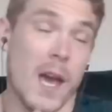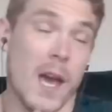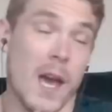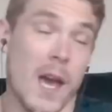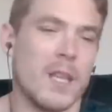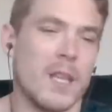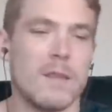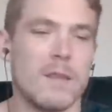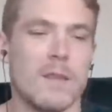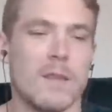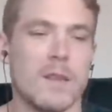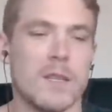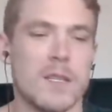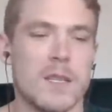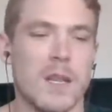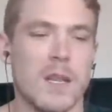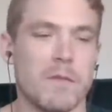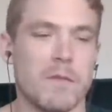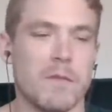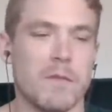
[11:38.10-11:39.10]
mean,
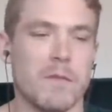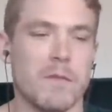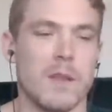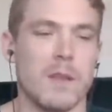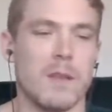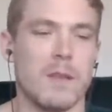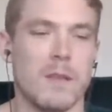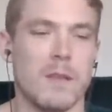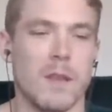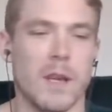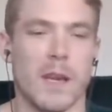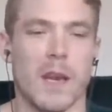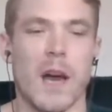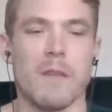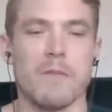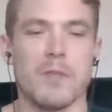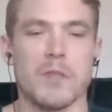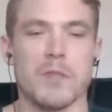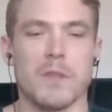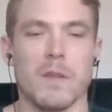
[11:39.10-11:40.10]
there's definitely, like,
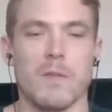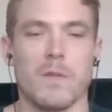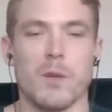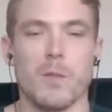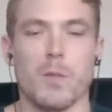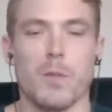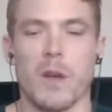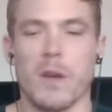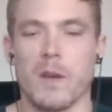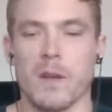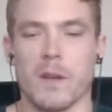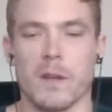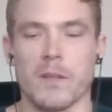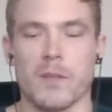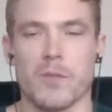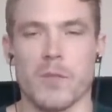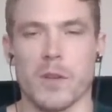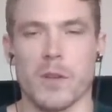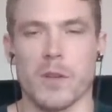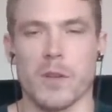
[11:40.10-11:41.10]
obviously, if you play like a
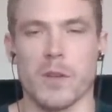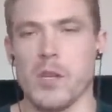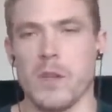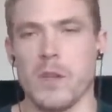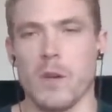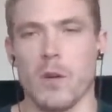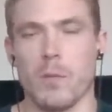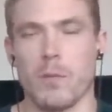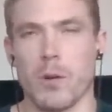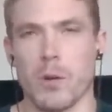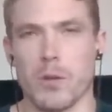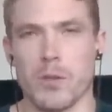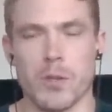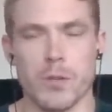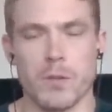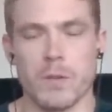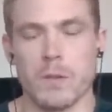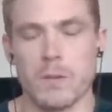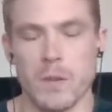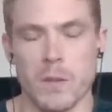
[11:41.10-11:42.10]
strict G T O
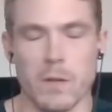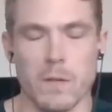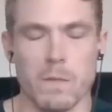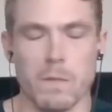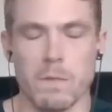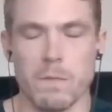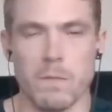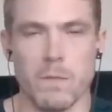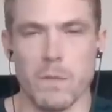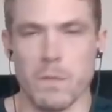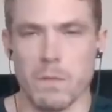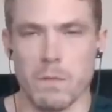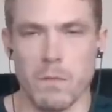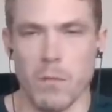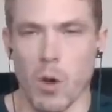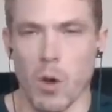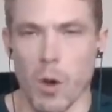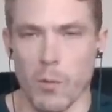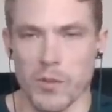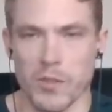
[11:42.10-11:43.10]
approach, you're, you're
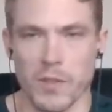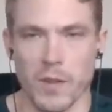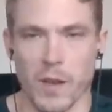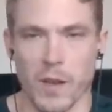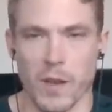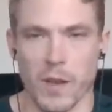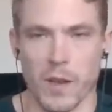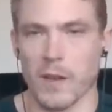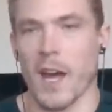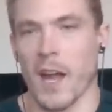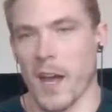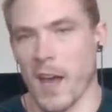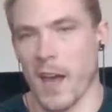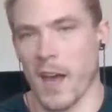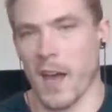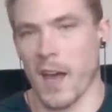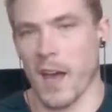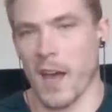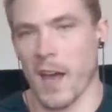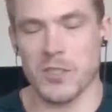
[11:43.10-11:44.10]
almost likely. I,
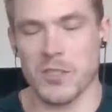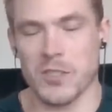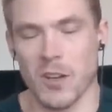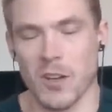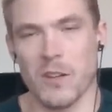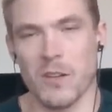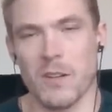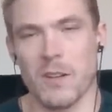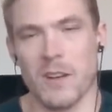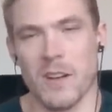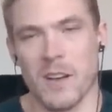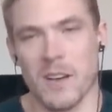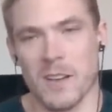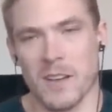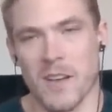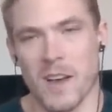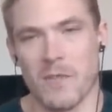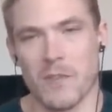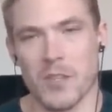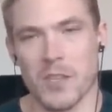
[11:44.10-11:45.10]
I actually saw your
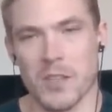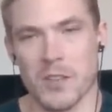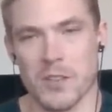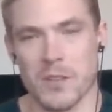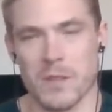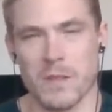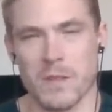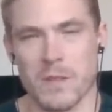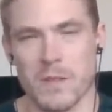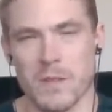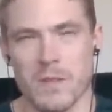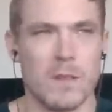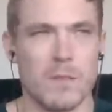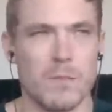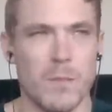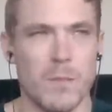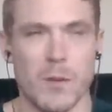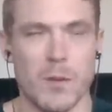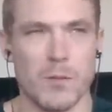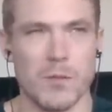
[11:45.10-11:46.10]
uh, conversation,
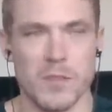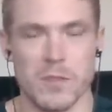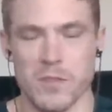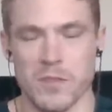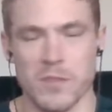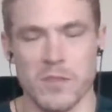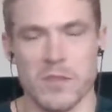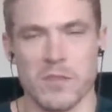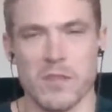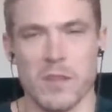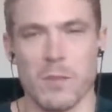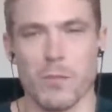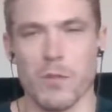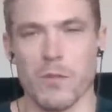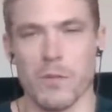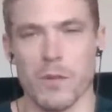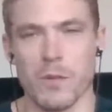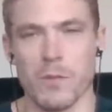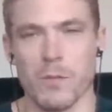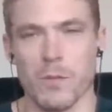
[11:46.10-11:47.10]
or maybe it was just a
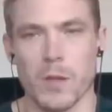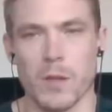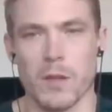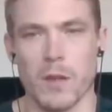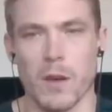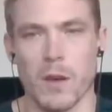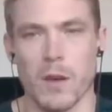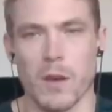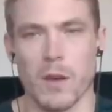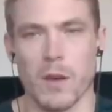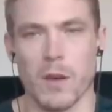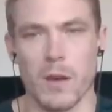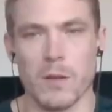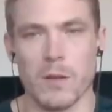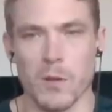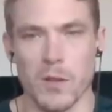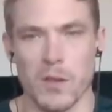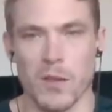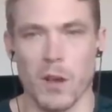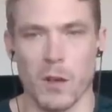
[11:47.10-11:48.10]
snip of it with uh,
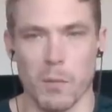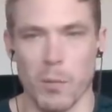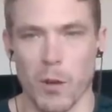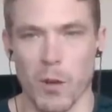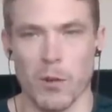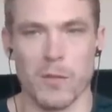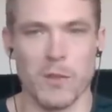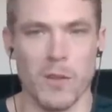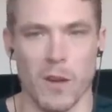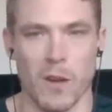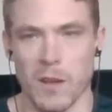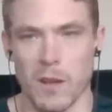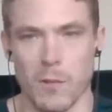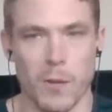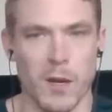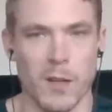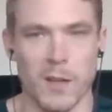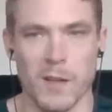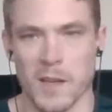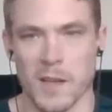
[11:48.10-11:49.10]
with Doug Polk talking
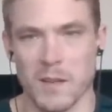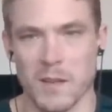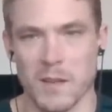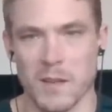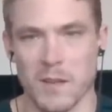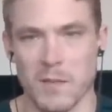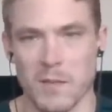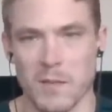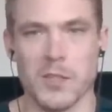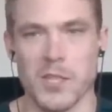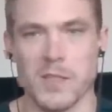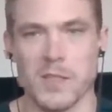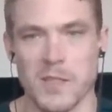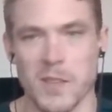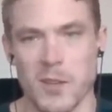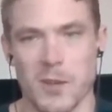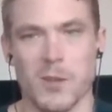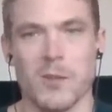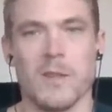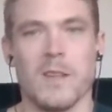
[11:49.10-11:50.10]
about like fuck G
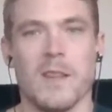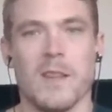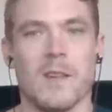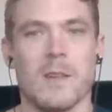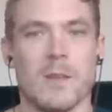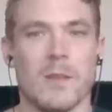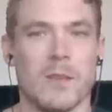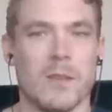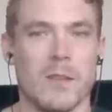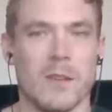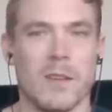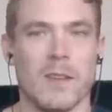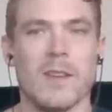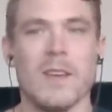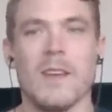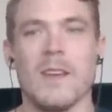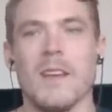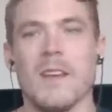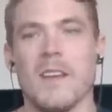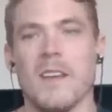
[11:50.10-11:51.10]
T O and that whole thing.
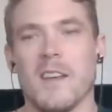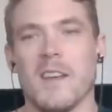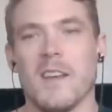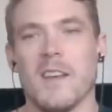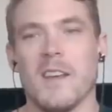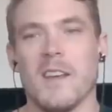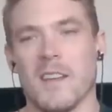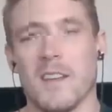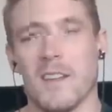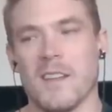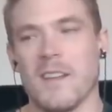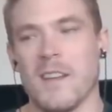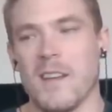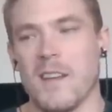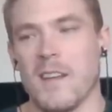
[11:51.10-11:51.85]
And